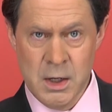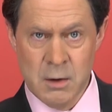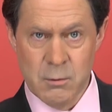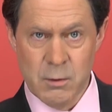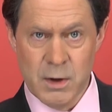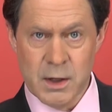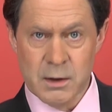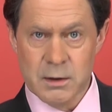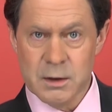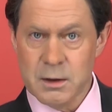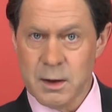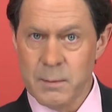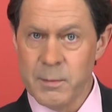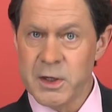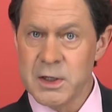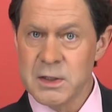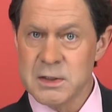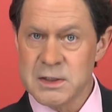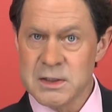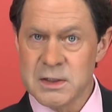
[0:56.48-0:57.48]
While the
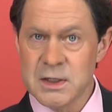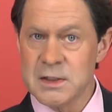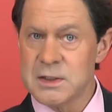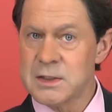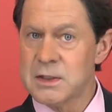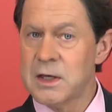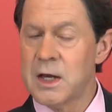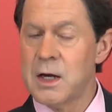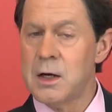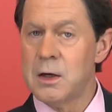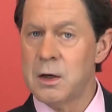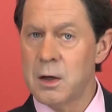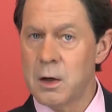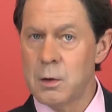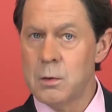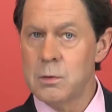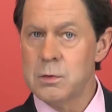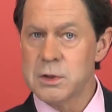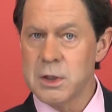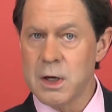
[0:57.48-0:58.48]
company insists that
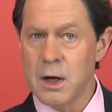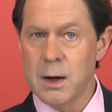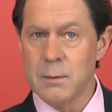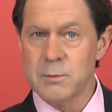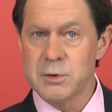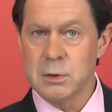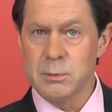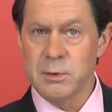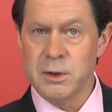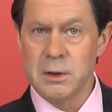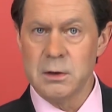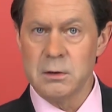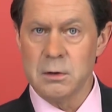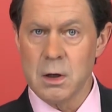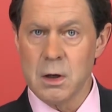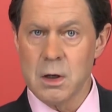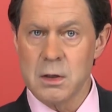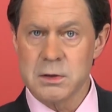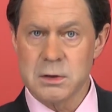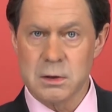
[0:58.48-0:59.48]
no jobs are being
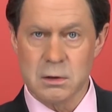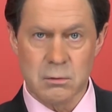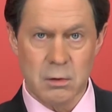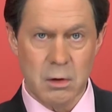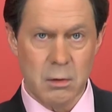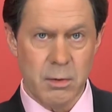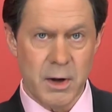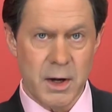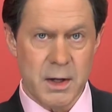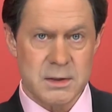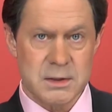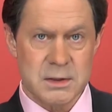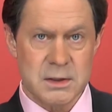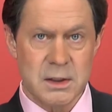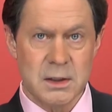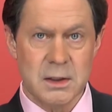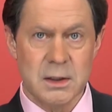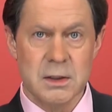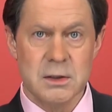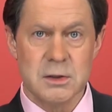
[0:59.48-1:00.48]
lost to the robots,
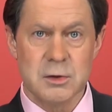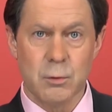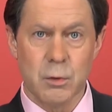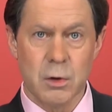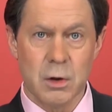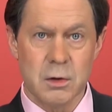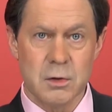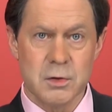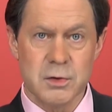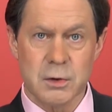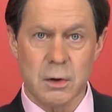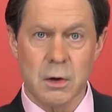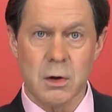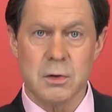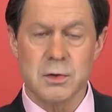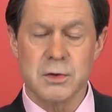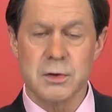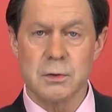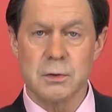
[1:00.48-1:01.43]
its workers aren't